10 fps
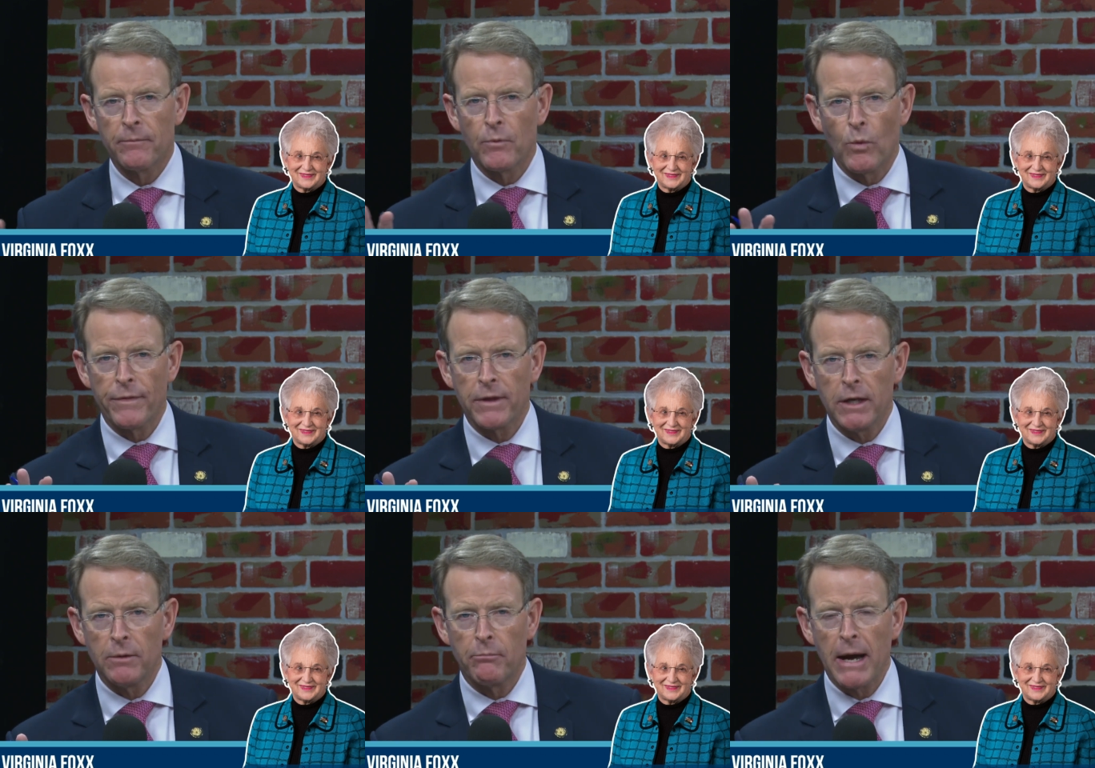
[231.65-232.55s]
Speaker 1: what
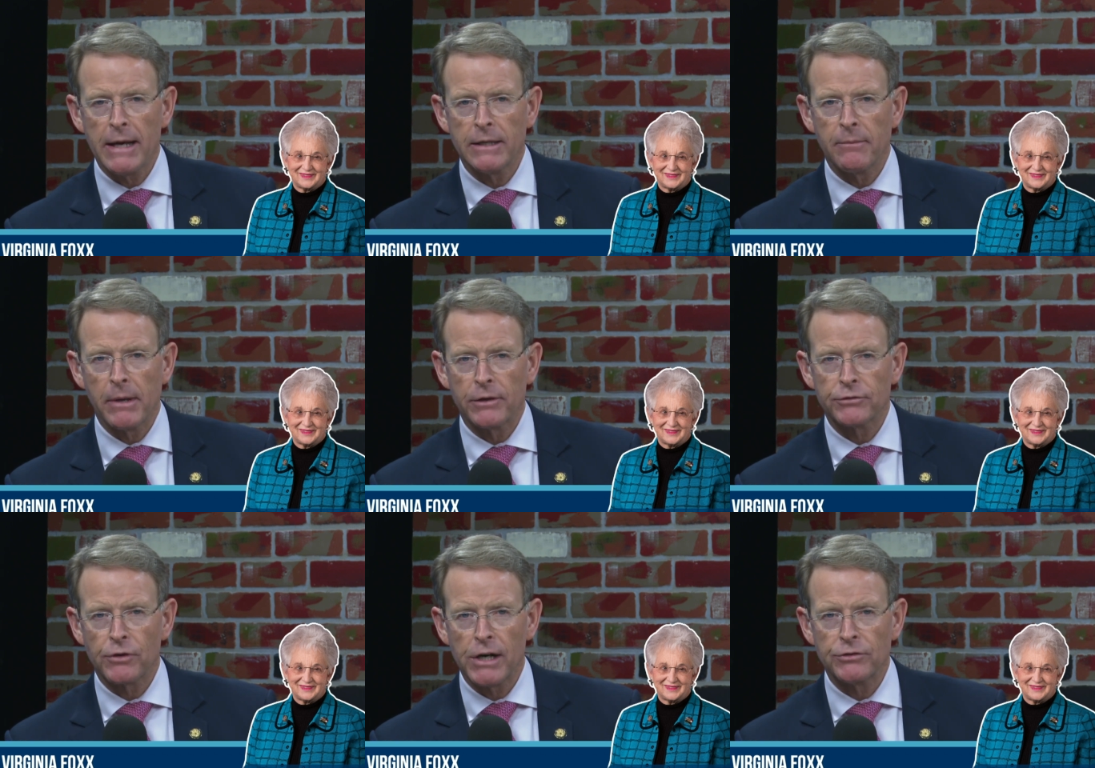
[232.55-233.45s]
the Biden
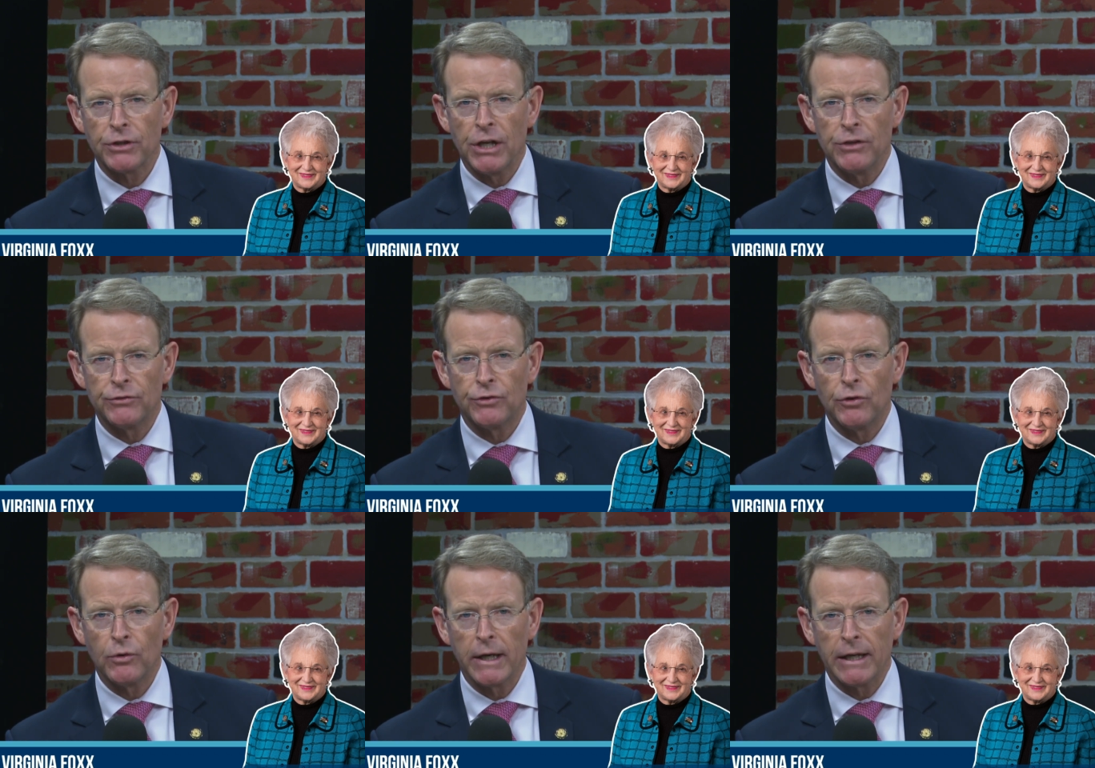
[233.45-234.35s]
administration is
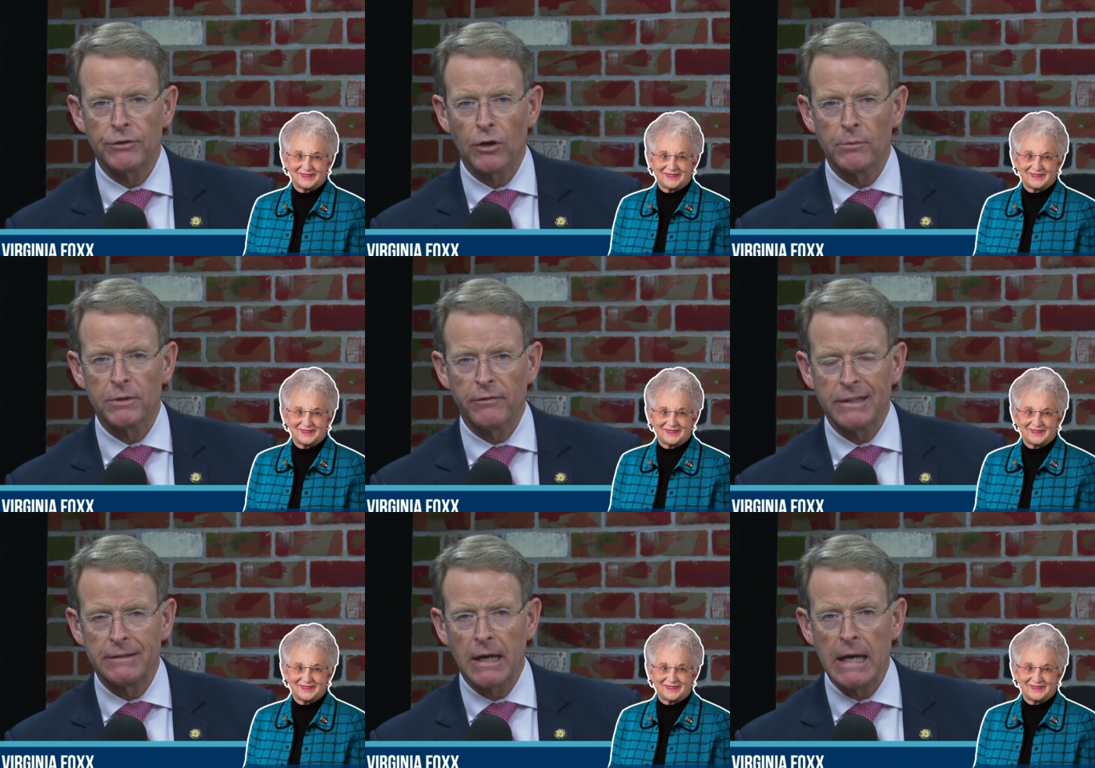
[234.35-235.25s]
doing in terms of
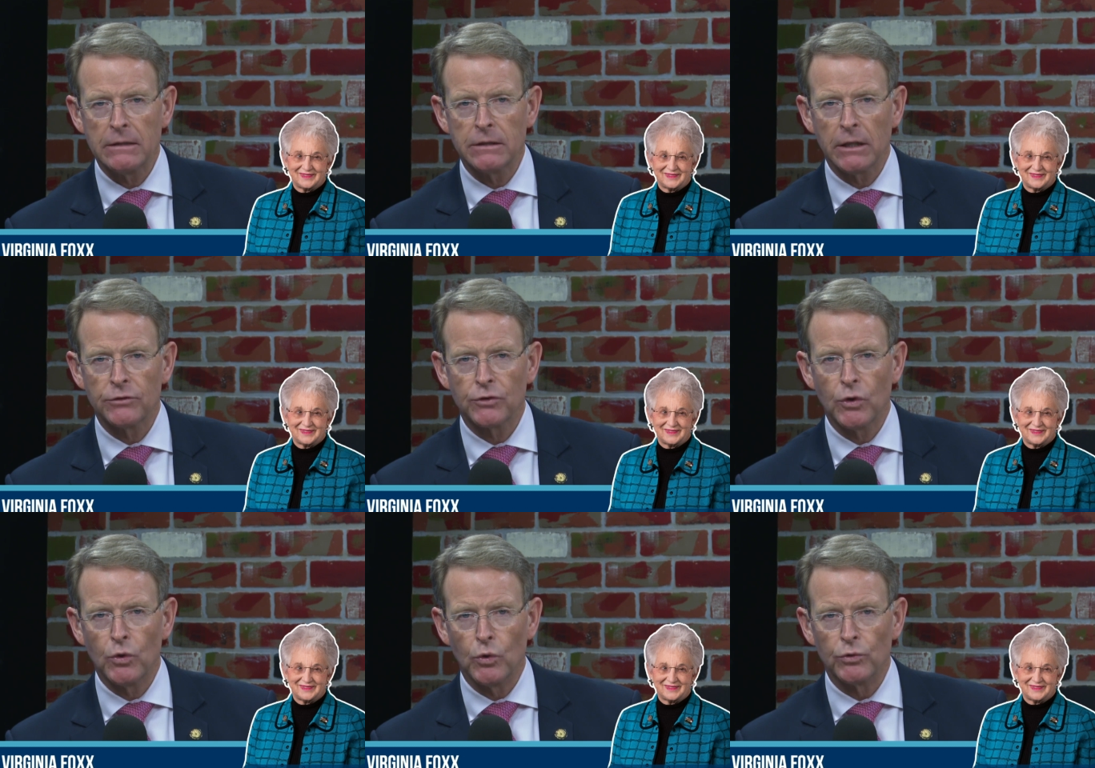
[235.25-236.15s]
enticing
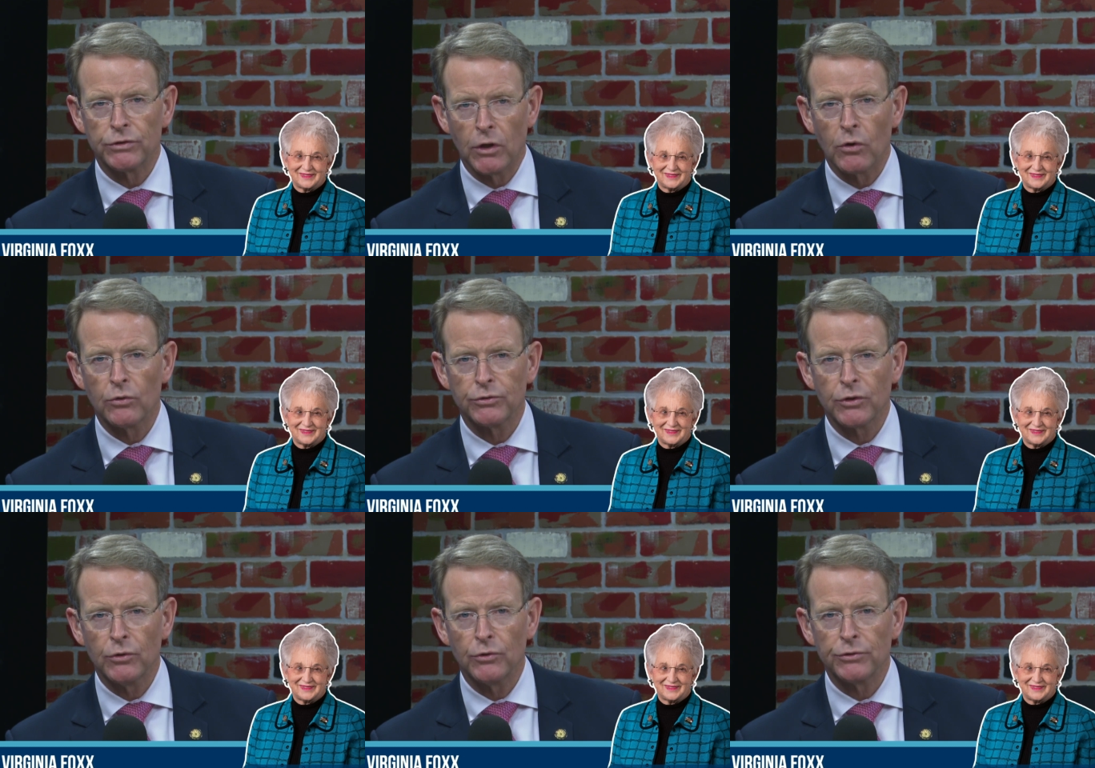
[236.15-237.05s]
schools, local
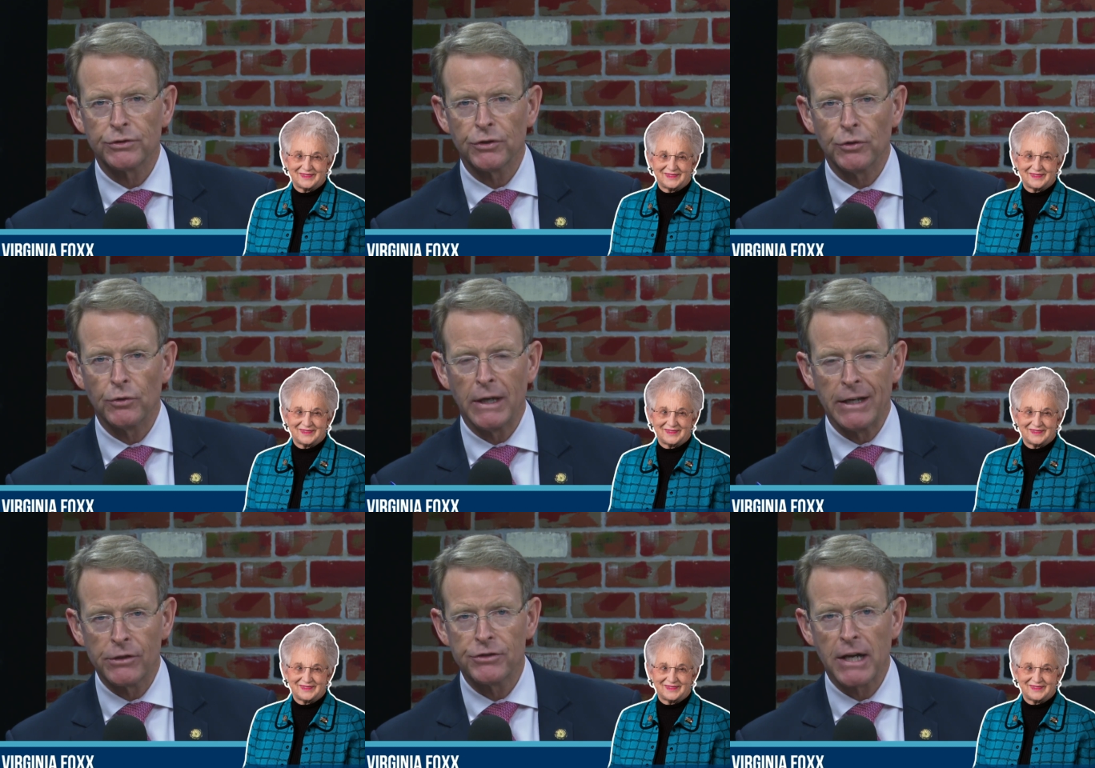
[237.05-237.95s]
schools, to
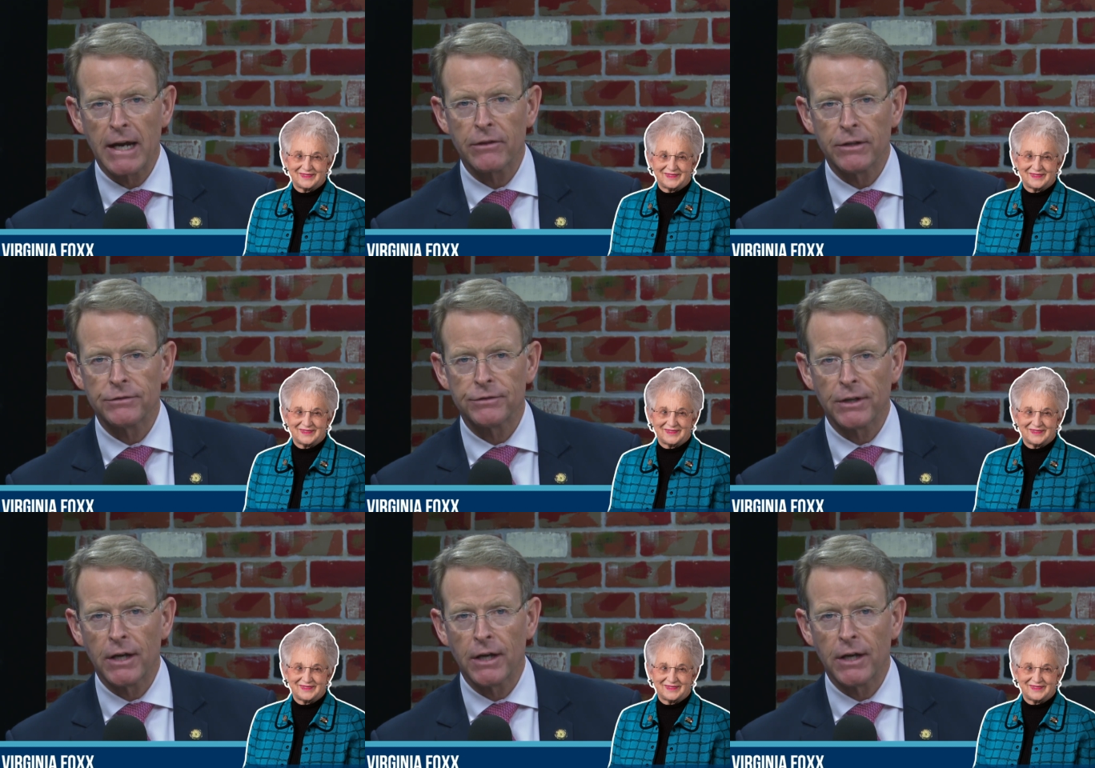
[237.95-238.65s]
interject this